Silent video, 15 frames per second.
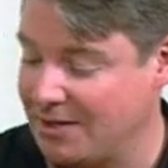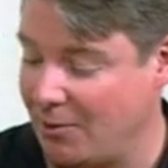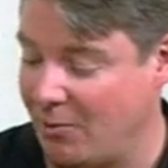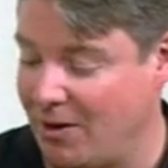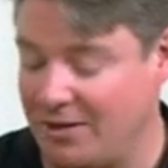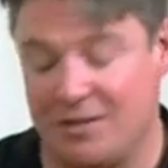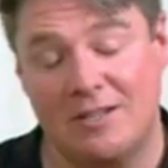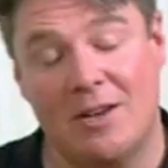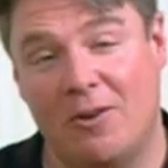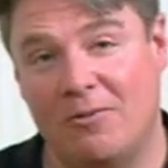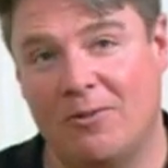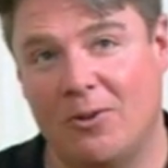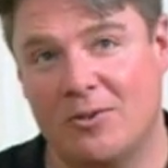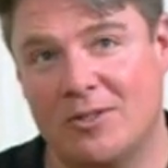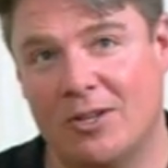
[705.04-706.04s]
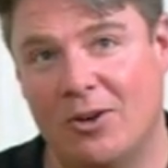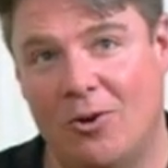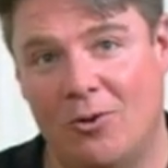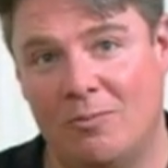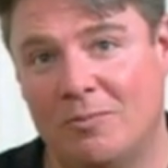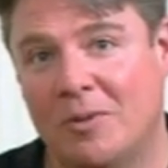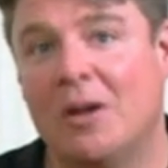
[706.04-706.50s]
I wanted to tell folks at
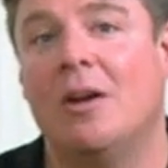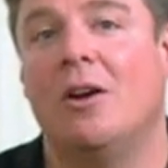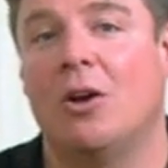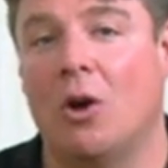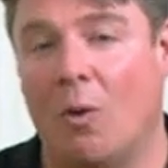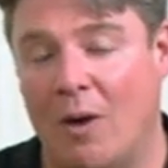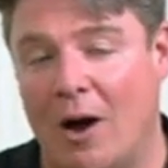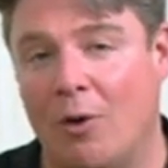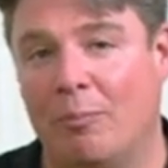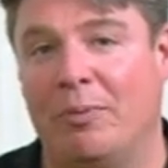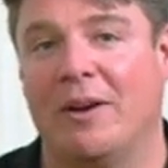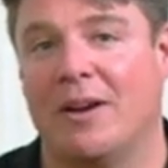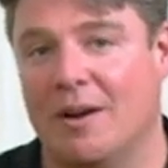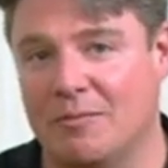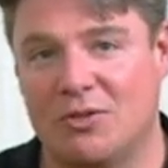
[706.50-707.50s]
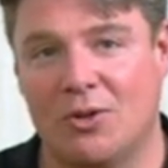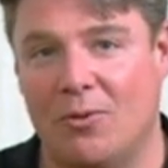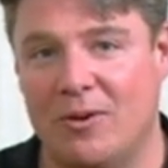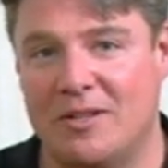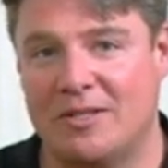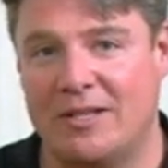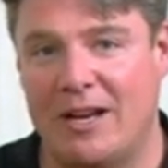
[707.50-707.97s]
home, go out, pick up
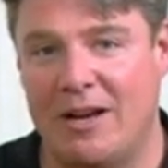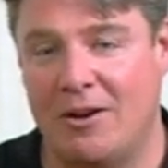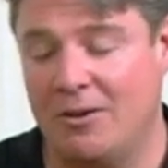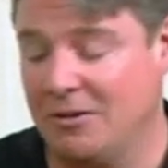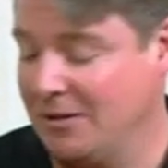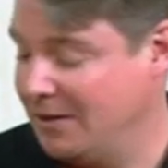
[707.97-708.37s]
Zoe's Tale.